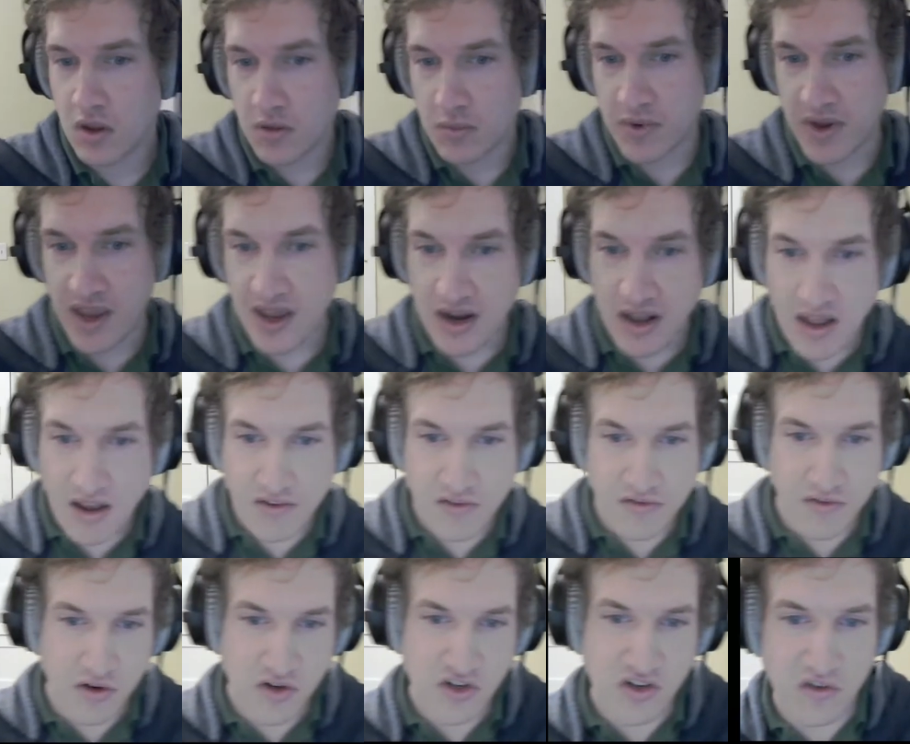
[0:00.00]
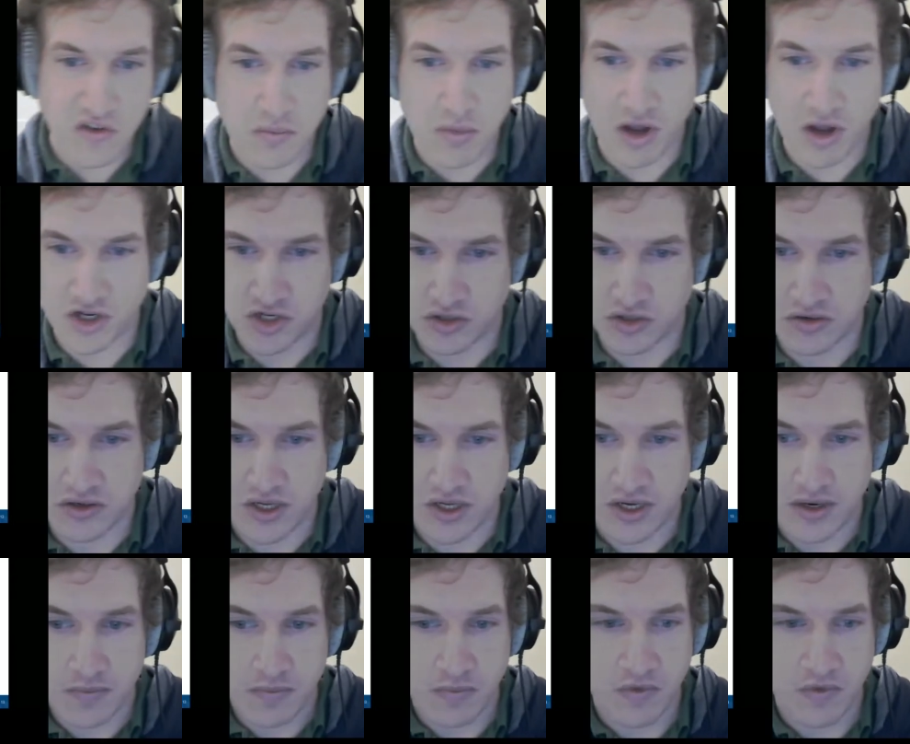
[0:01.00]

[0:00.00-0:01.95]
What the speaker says: We analyze functions modularly.